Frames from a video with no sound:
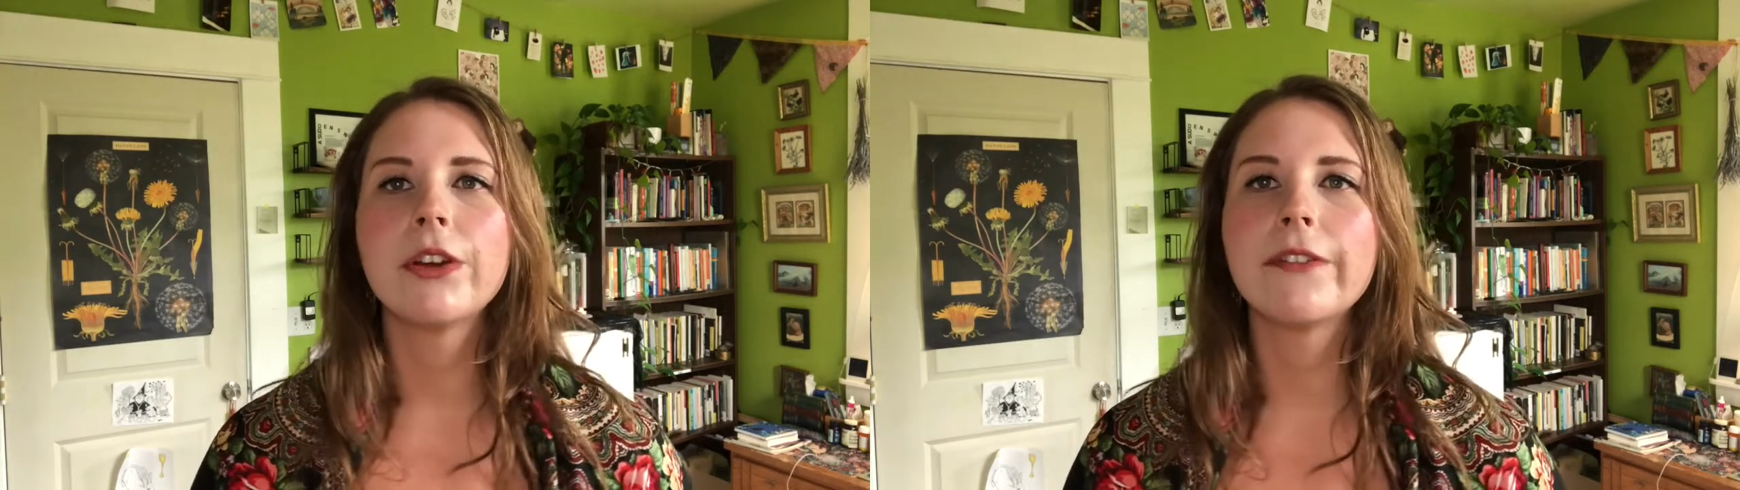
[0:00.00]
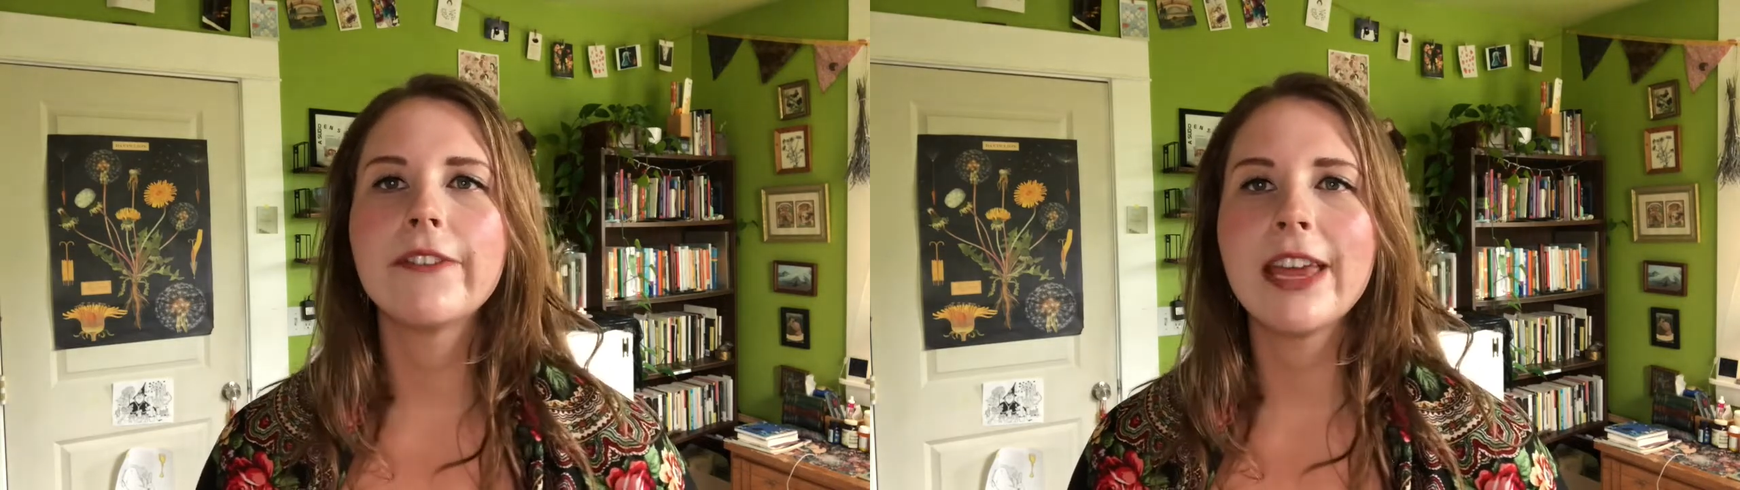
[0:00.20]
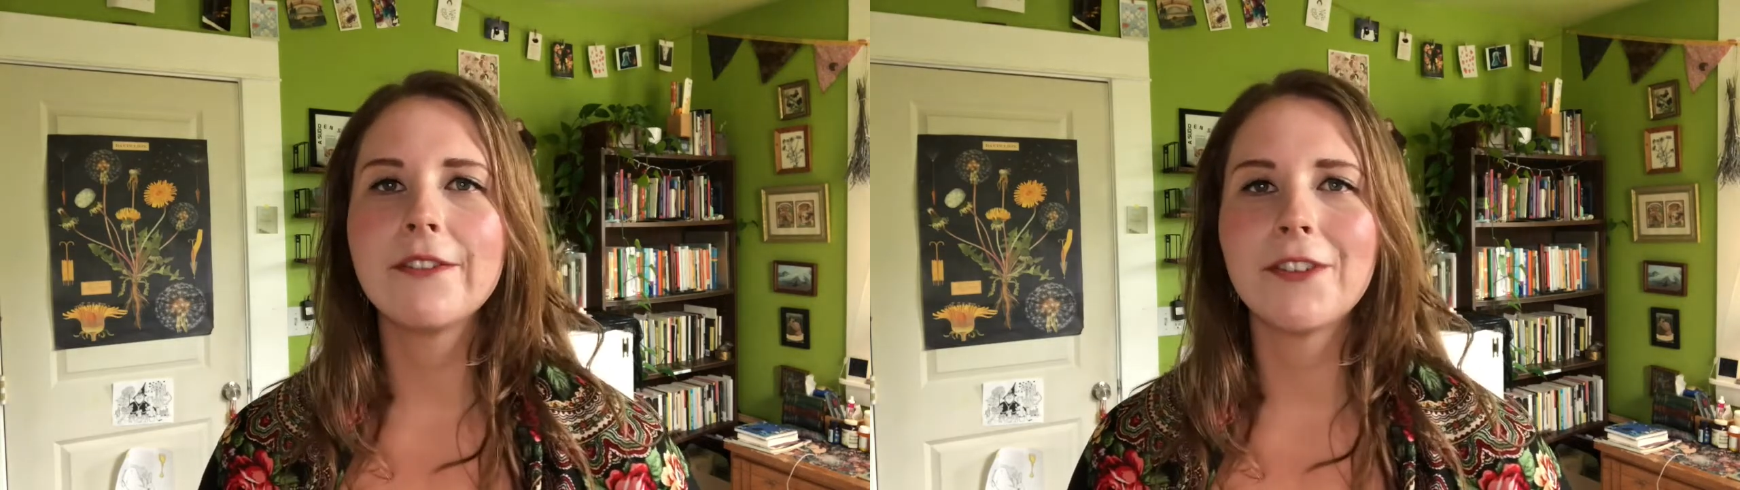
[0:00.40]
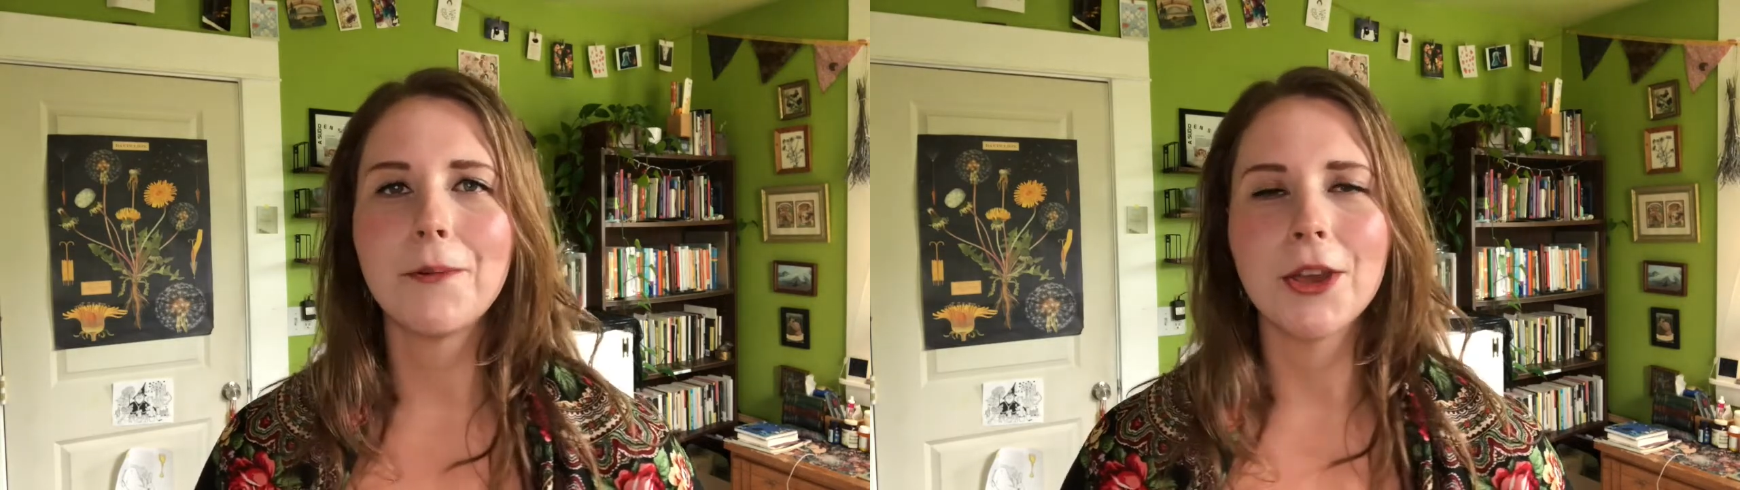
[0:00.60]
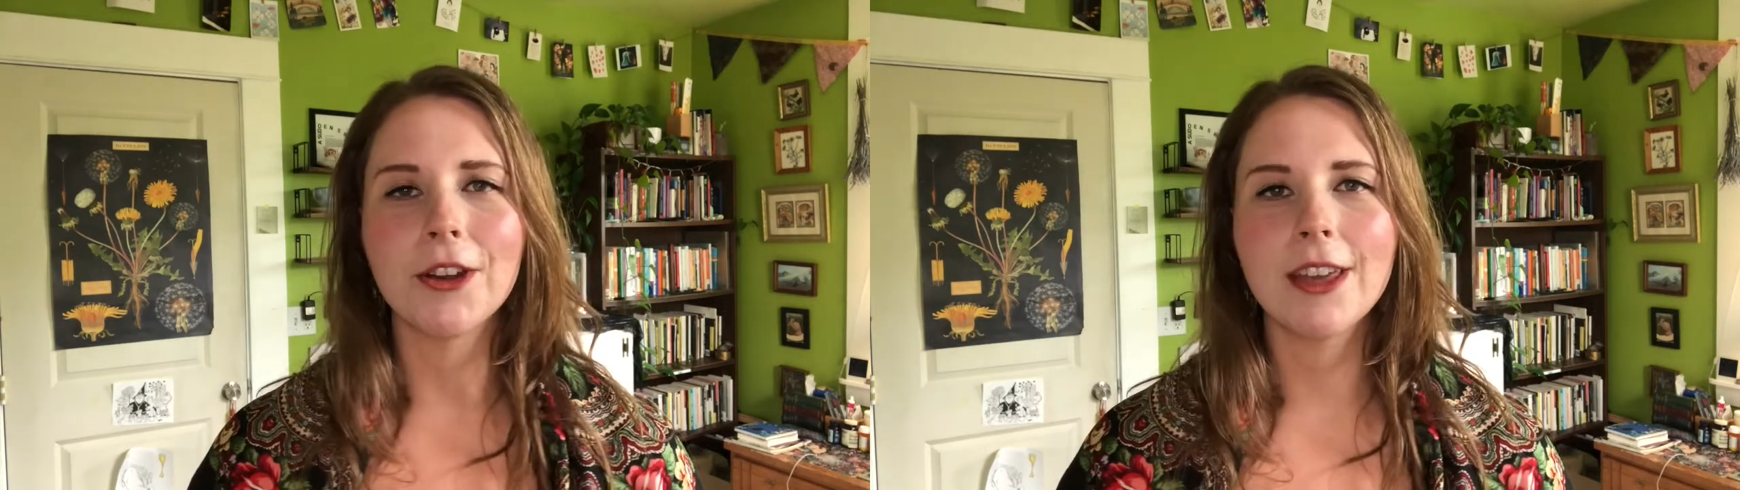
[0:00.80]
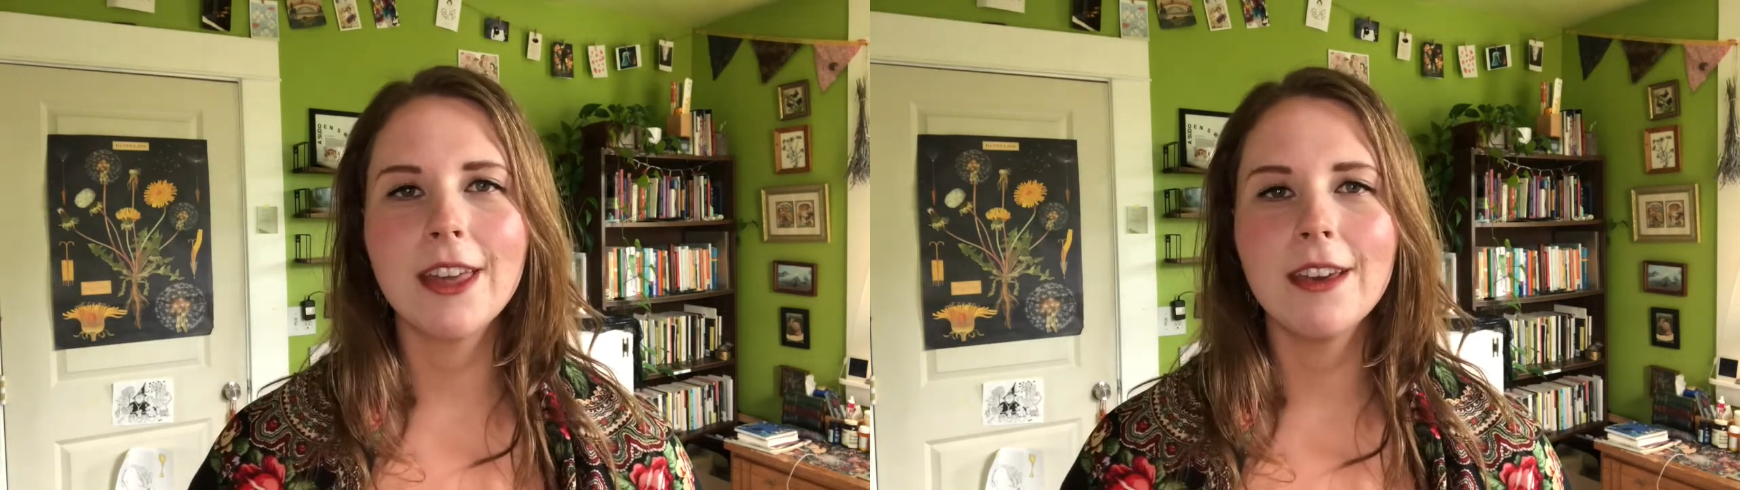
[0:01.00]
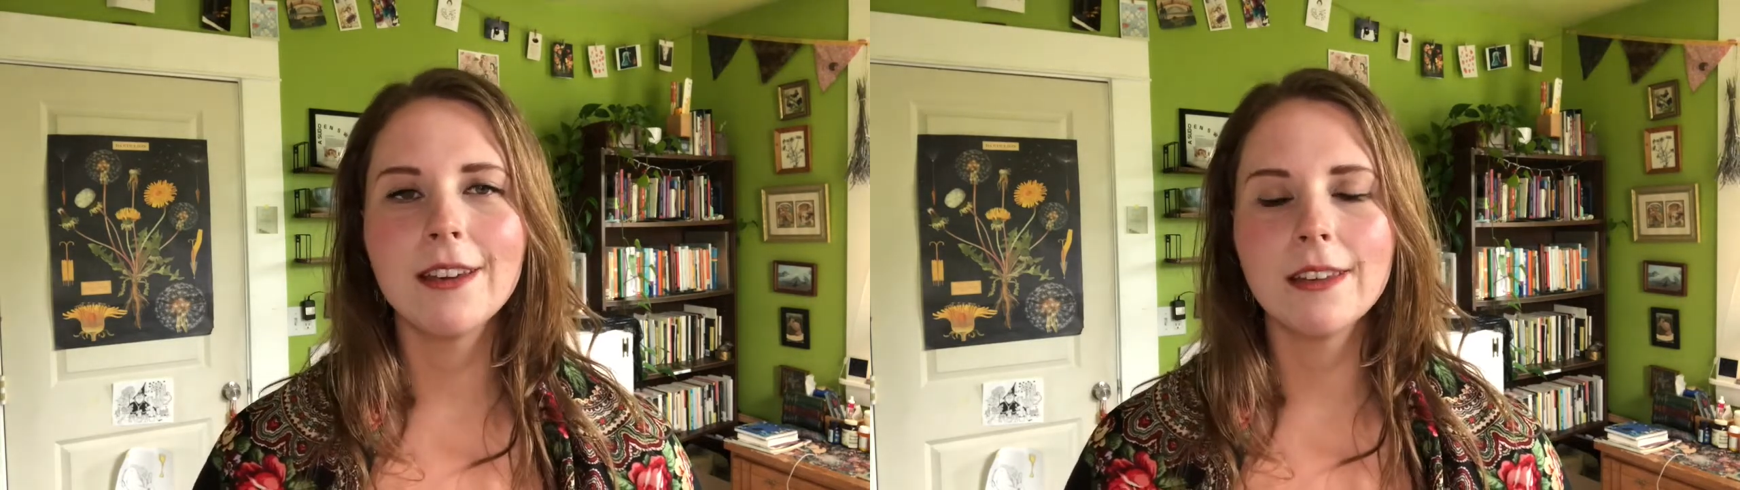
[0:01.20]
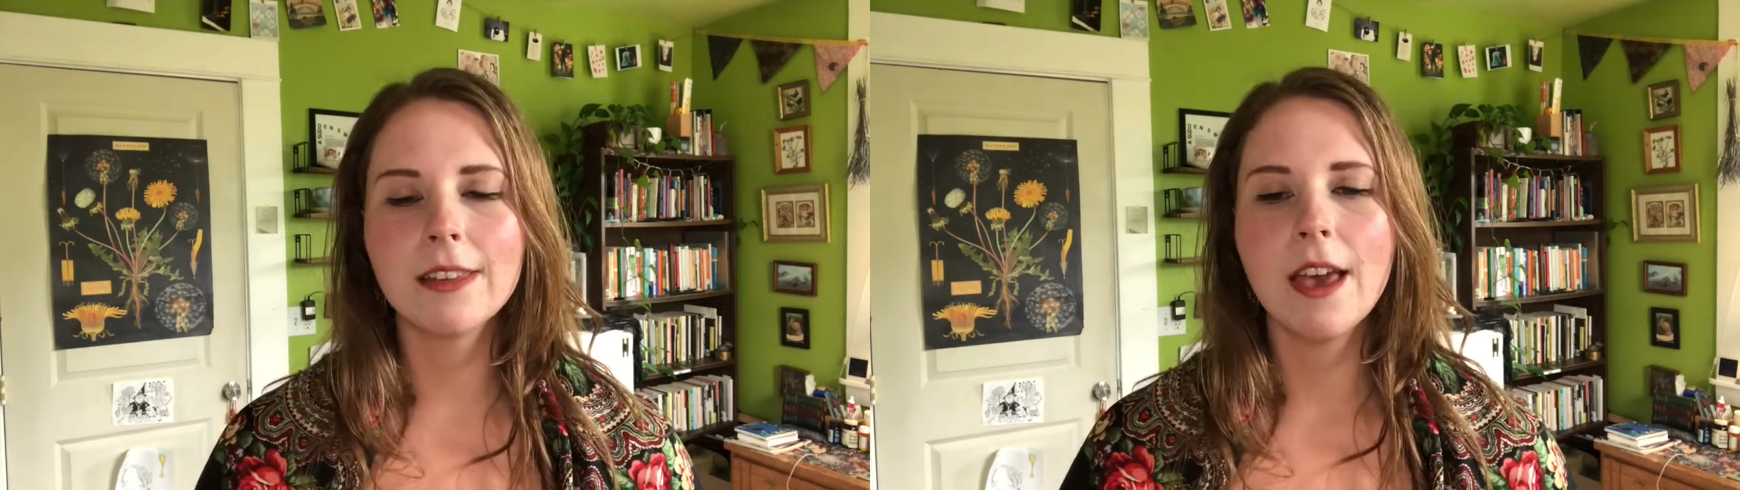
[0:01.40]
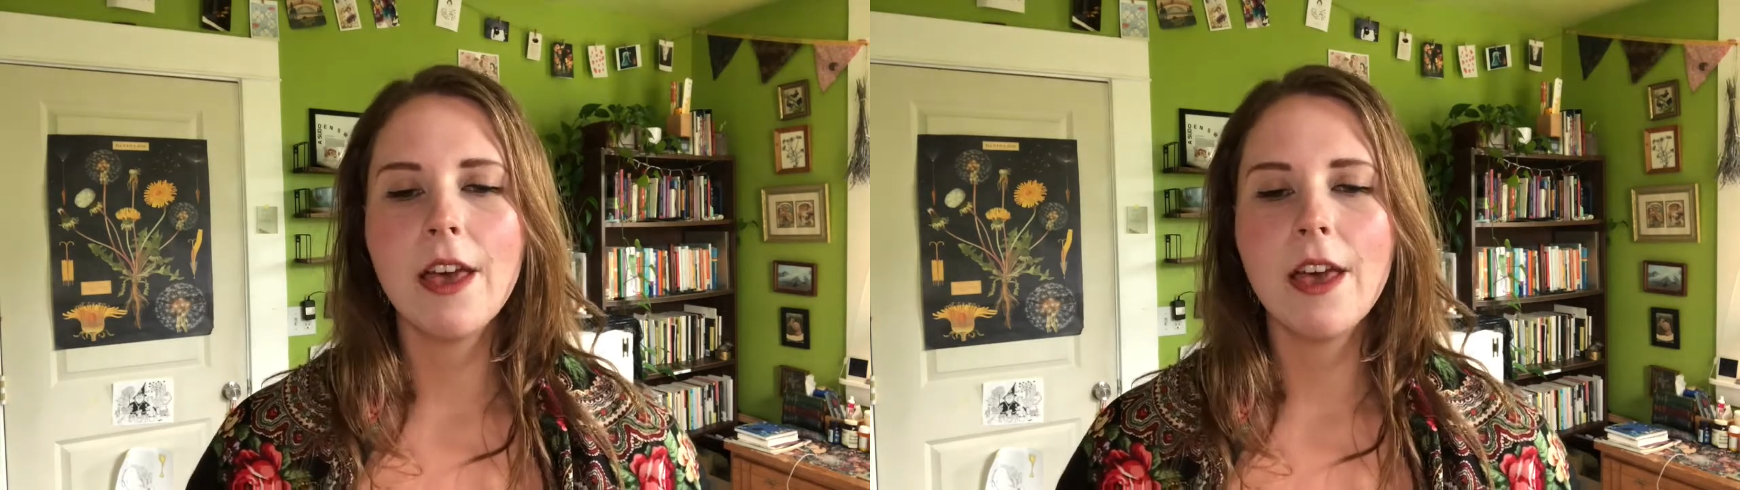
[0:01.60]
feet, from your heels.